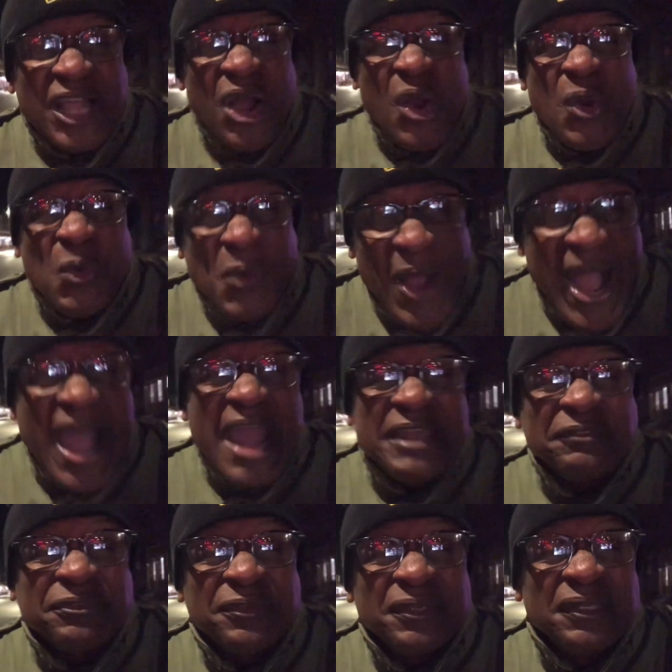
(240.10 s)
own
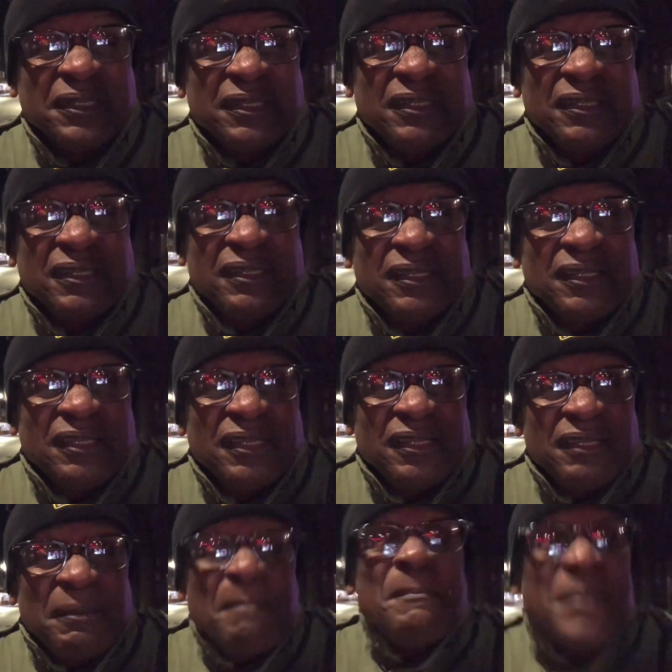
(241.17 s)
wife.
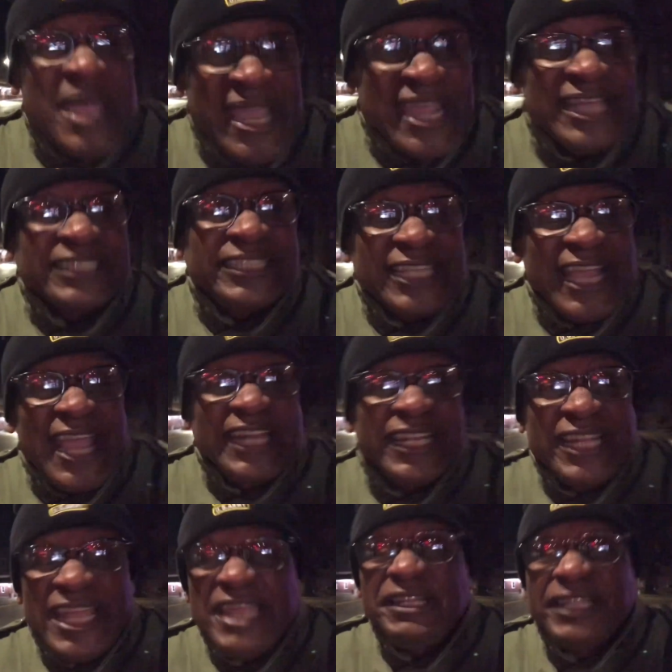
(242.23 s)
Men said
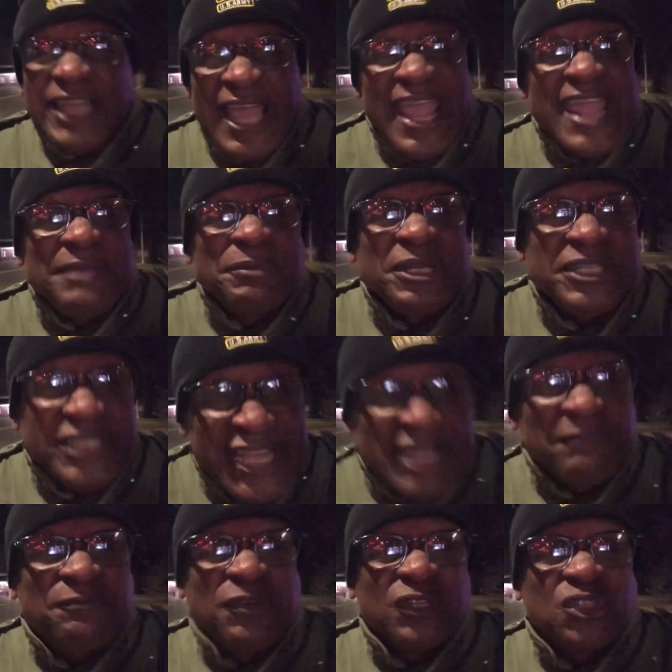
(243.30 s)
that he laid with
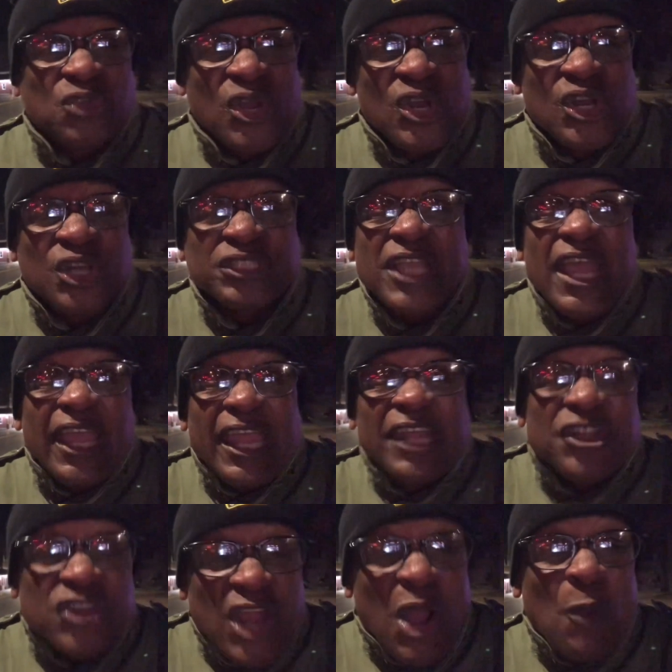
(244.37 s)
them for drugs.
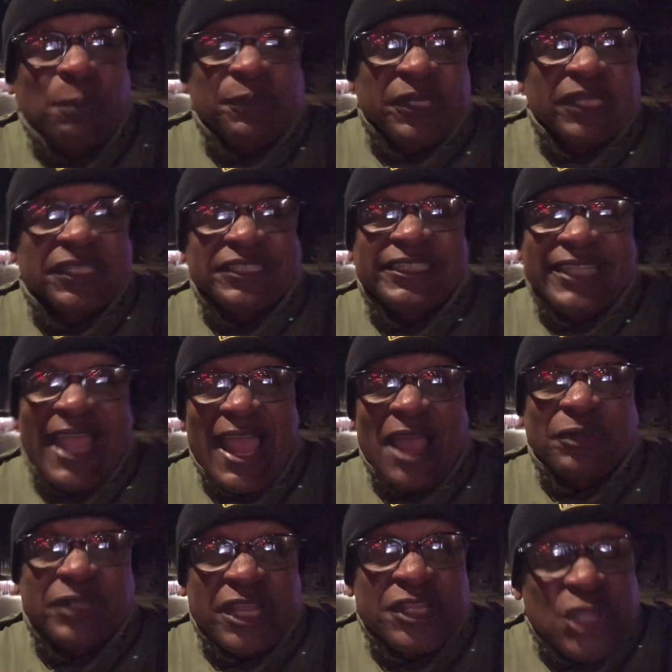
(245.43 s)
And dope dealers
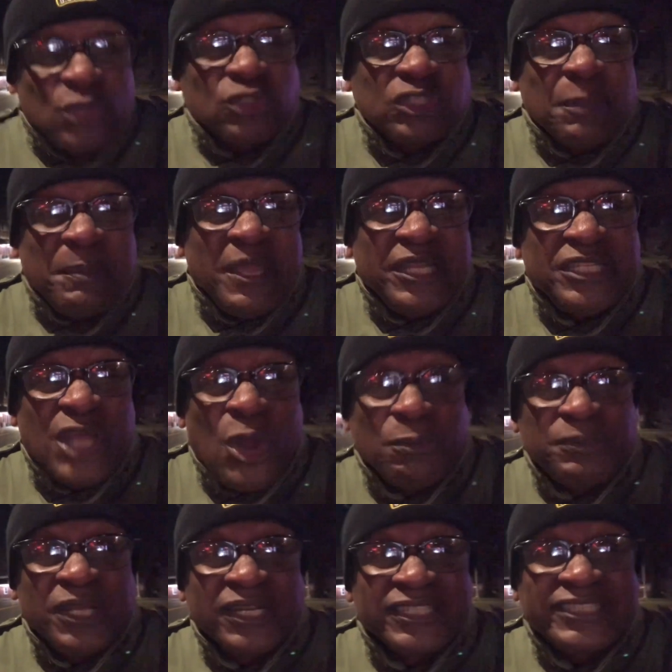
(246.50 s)
down, there used to be
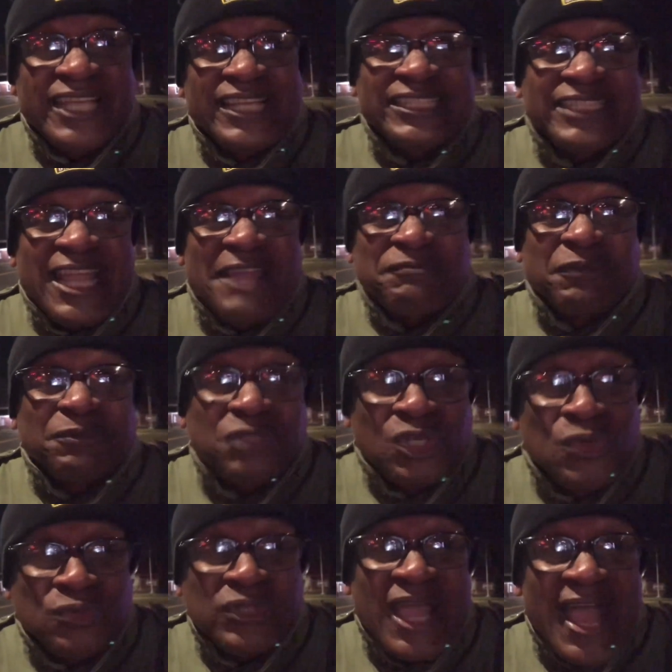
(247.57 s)
dope dealers, they said from
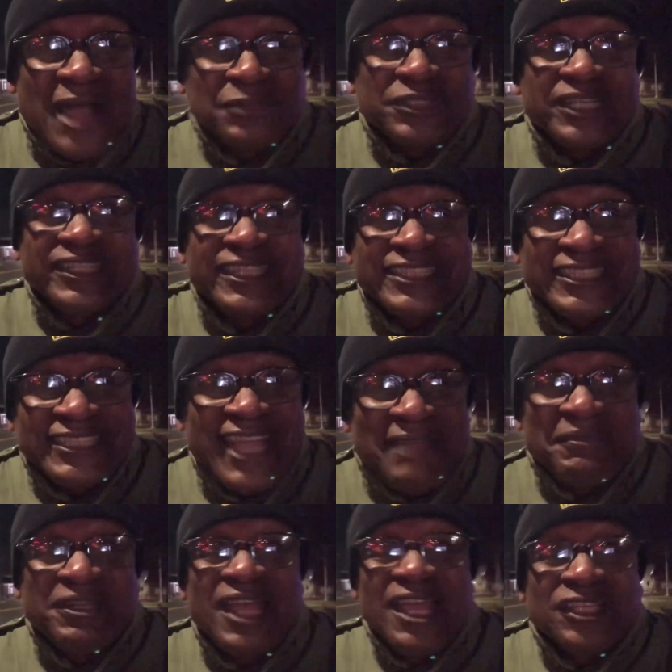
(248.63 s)

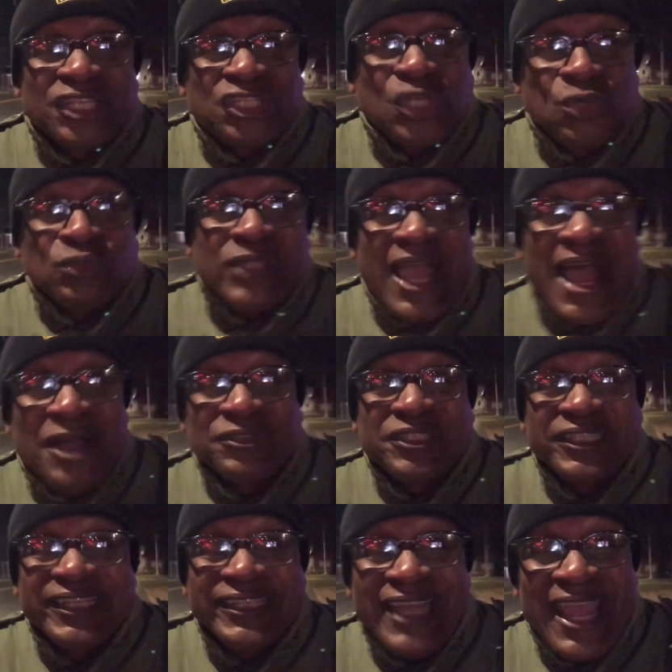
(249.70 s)
2007 to
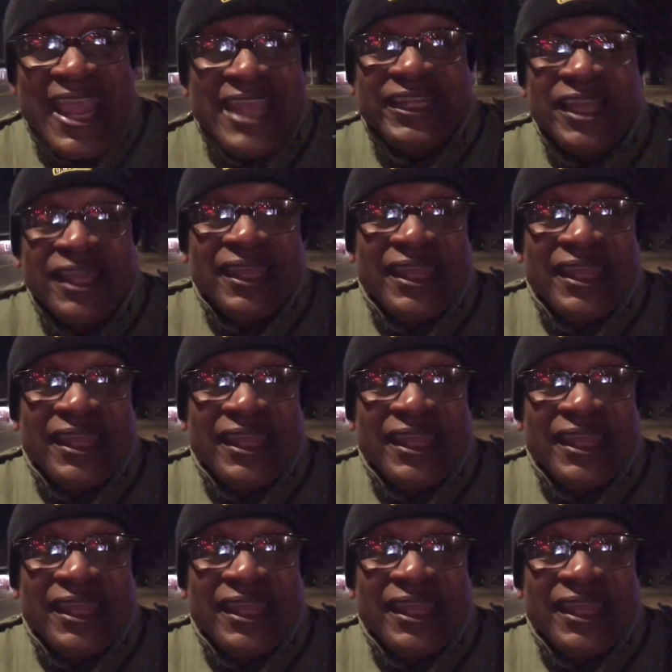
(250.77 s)
2008,